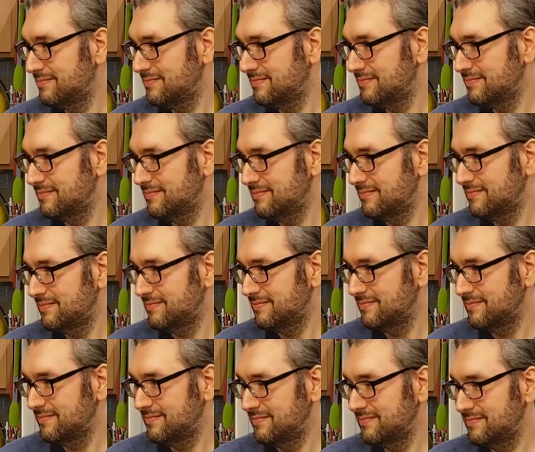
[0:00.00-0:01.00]

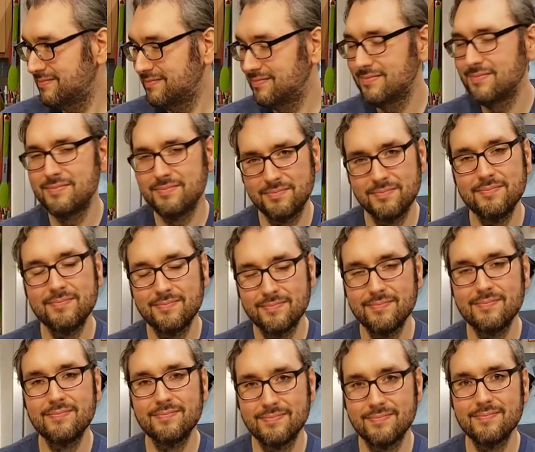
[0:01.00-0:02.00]

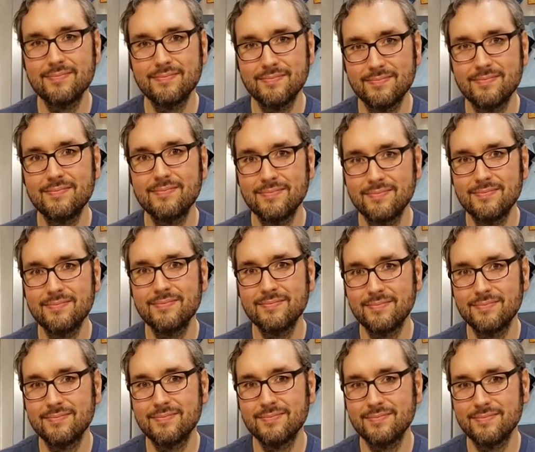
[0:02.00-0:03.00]

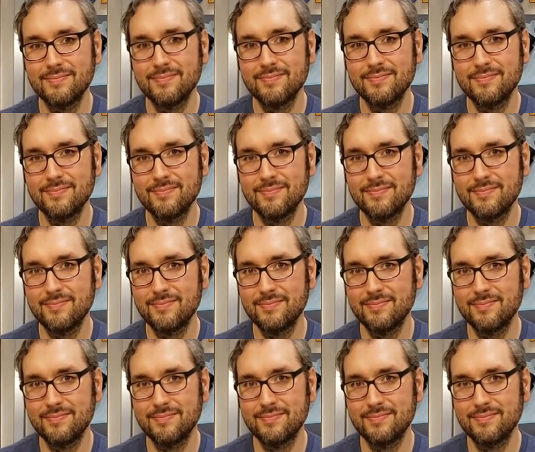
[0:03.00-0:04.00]

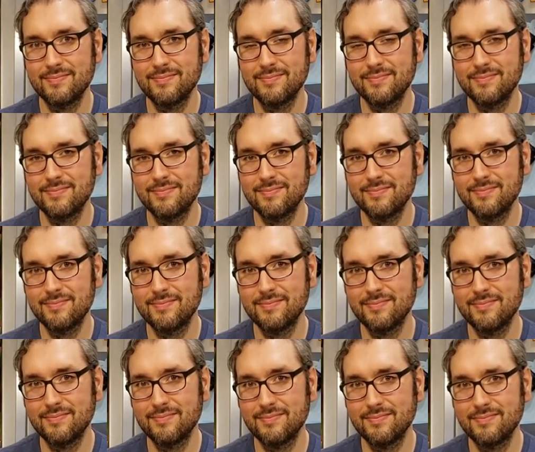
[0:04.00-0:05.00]

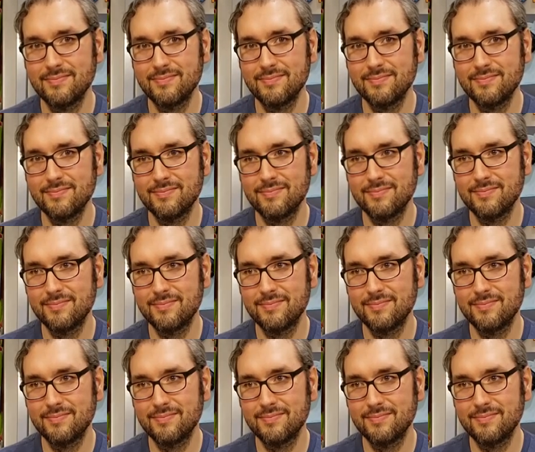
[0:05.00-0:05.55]
The person shown says nothing.